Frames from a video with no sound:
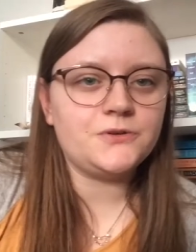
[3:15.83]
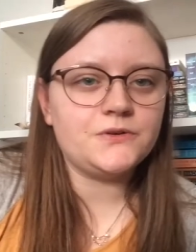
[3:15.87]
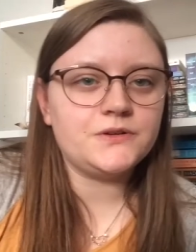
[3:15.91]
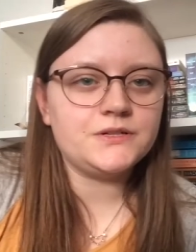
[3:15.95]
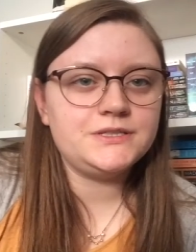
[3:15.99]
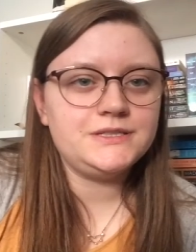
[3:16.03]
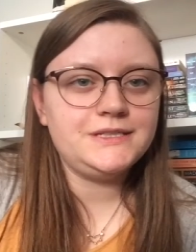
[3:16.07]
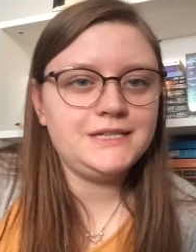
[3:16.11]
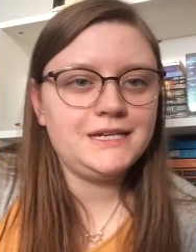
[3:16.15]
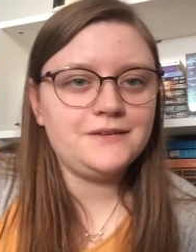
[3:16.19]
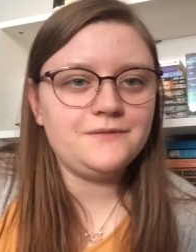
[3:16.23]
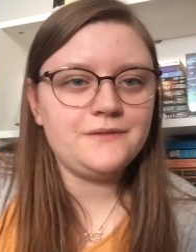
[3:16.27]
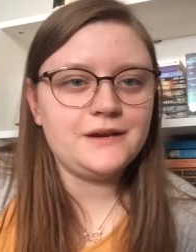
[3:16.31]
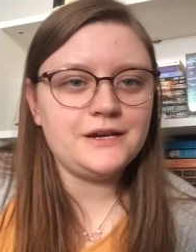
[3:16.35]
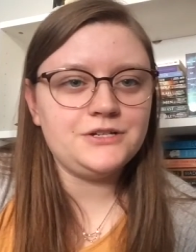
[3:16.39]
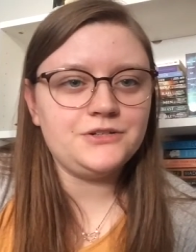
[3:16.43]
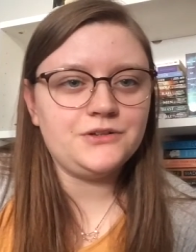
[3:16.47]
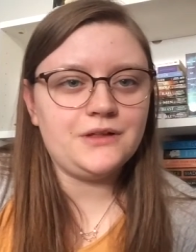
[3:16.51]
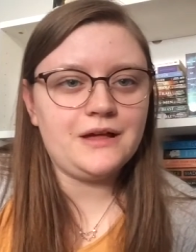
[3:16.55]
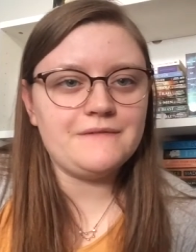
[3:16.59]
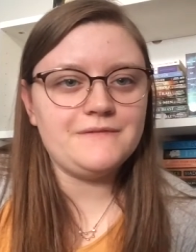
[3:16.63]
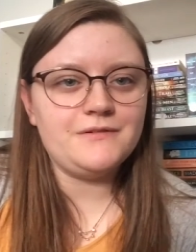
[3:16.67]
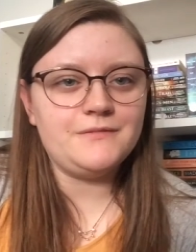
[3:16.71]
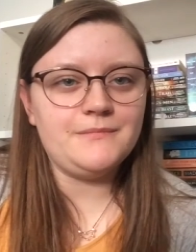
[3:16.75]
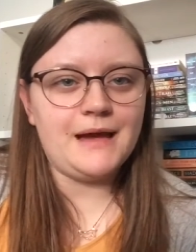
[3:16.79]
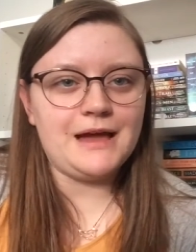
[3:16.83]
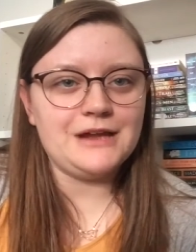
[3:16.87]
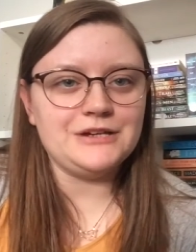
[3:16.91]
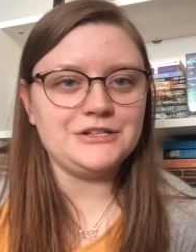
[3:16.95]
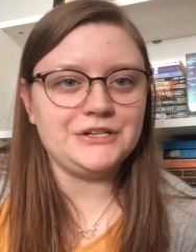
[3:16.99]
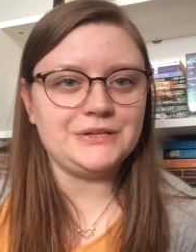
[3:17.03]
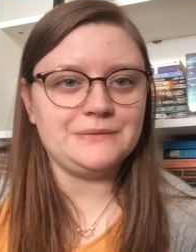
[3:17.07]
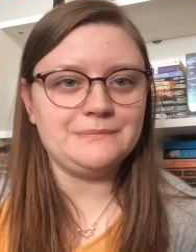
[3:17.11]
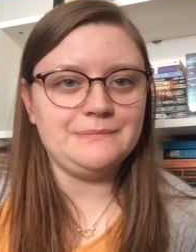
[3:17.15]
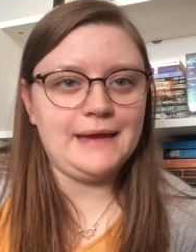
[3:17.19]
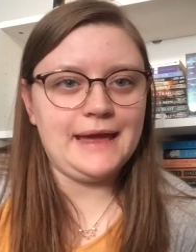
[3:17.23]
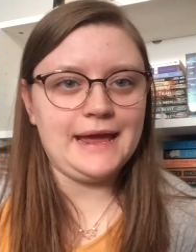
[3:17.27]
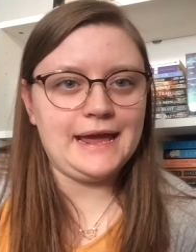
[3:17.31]
Christy and Rachel have a
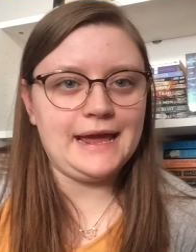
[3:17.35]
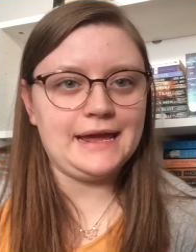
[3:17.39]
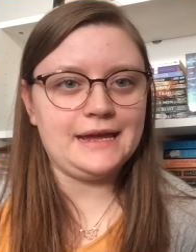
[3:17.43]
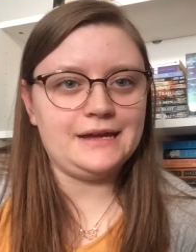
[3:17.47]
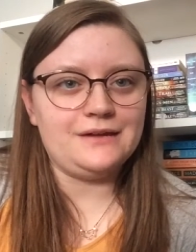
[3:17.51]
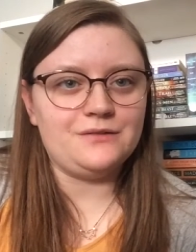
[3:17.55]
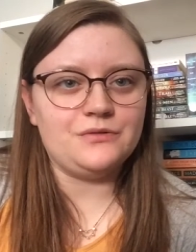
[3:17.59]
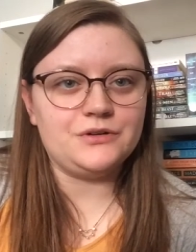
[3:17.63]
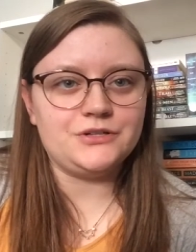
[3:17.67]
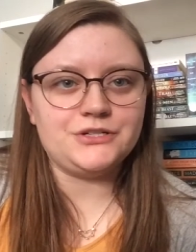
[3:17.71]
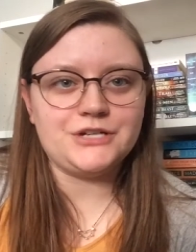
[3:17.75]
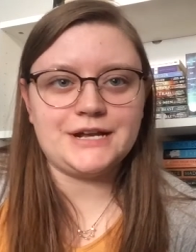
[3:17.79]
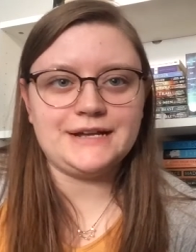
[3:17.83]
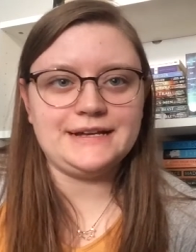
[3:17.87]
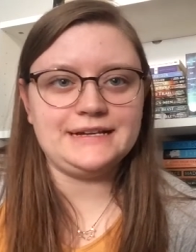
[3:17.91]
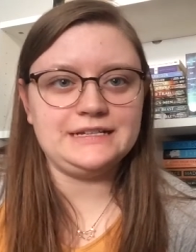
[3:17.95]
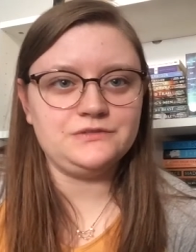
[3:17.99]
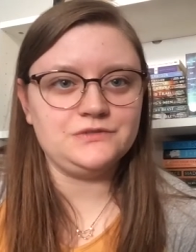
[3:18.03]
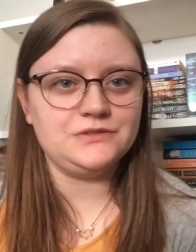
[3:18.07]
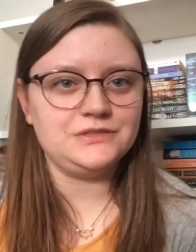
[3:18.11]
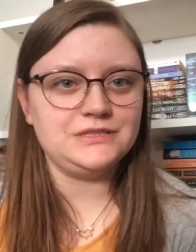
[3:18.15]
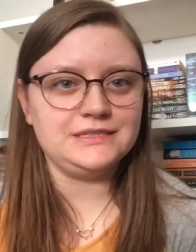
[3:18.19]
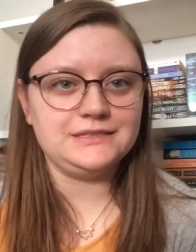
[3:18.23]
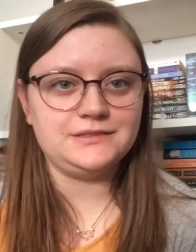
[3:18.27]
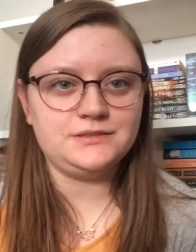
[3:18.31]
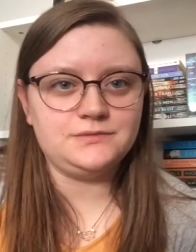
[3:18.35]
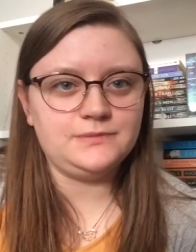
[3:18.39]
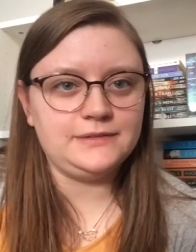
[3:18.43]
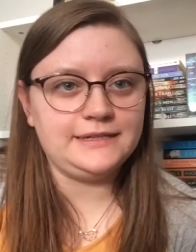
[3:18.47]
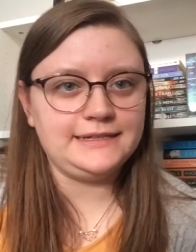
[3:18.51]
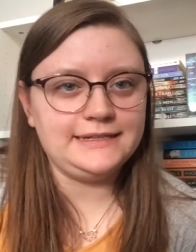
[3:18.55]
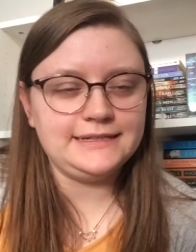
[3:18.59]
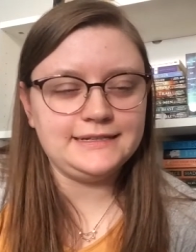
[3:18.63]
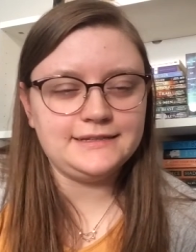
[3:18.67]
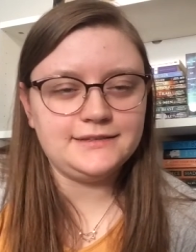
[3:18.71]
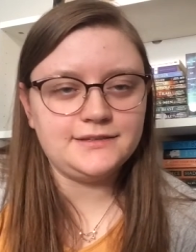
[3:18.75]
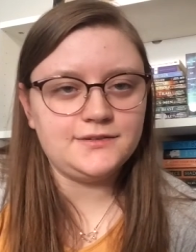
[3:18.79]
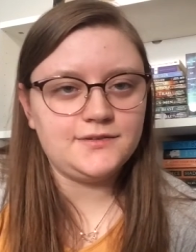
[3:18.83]
magic bag, which I guess was
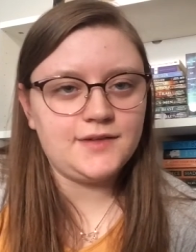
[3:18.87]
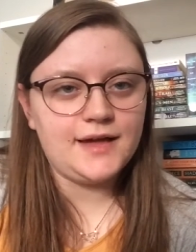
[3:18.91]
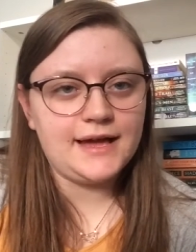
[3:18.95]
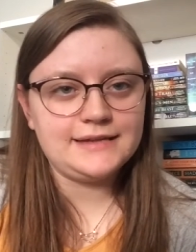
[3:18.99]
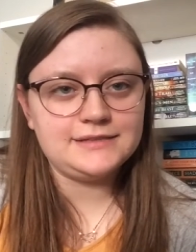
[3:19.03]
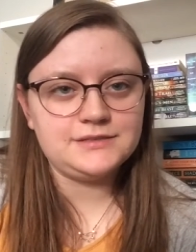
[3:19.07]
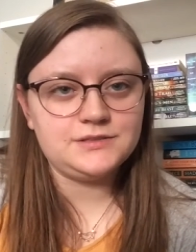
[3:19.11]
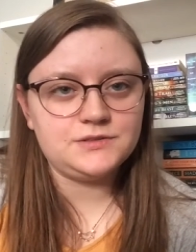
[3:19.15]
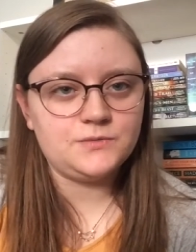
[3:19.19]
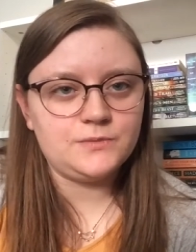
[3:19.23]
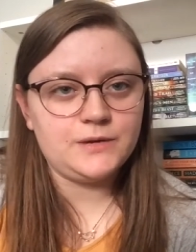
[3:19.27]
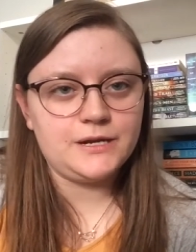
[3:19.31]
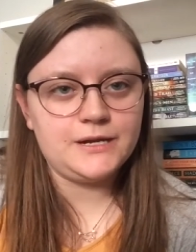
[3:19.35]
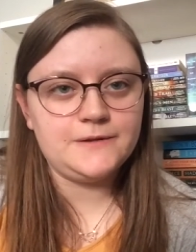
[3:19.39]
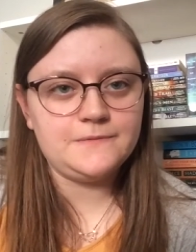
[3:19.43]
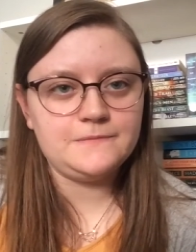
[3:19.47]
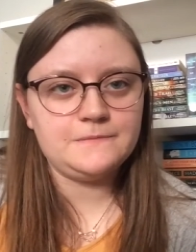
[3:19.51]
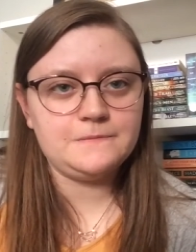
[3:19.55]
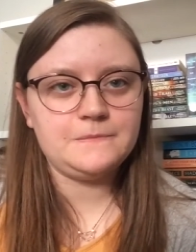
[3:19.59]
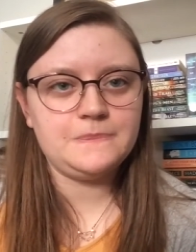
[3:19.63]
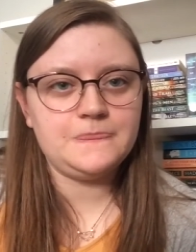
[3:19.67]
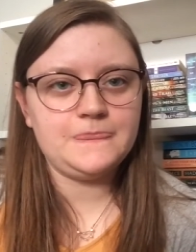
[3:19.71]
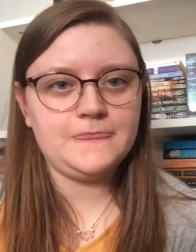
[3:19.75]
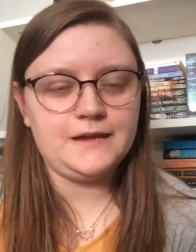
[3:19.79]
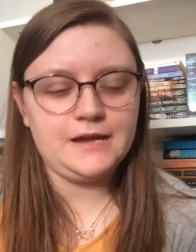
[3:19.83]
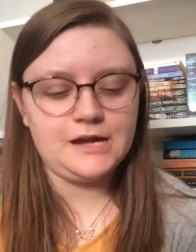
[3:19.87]
explained in the last one.